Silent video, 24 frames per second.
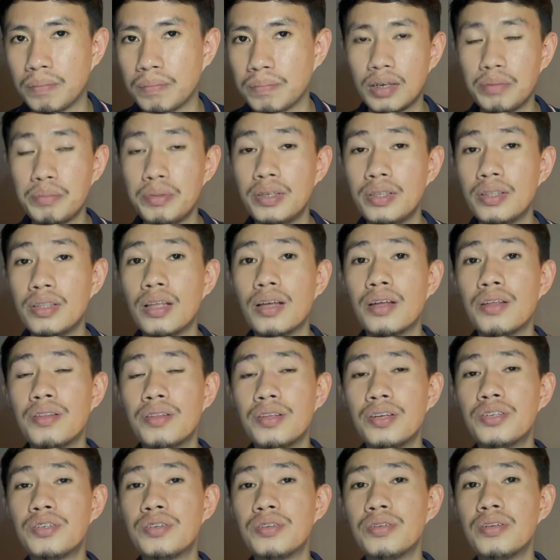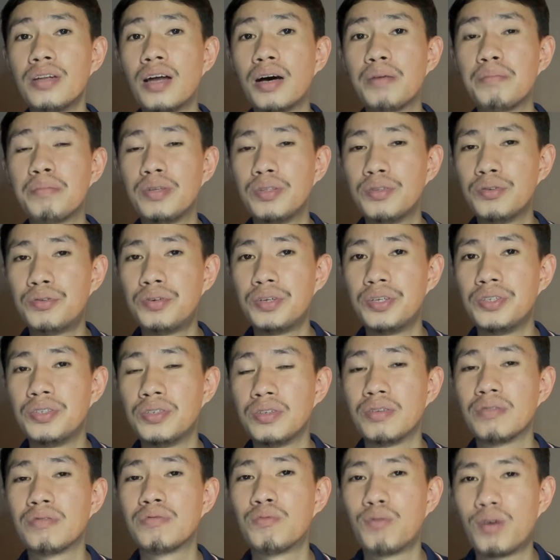I mean, this should not be the
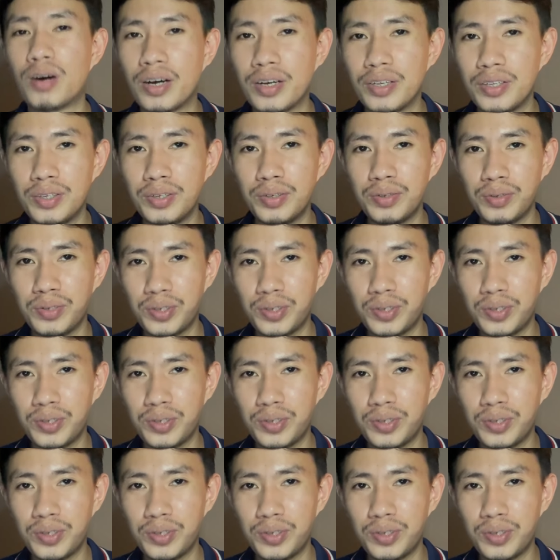reason of why you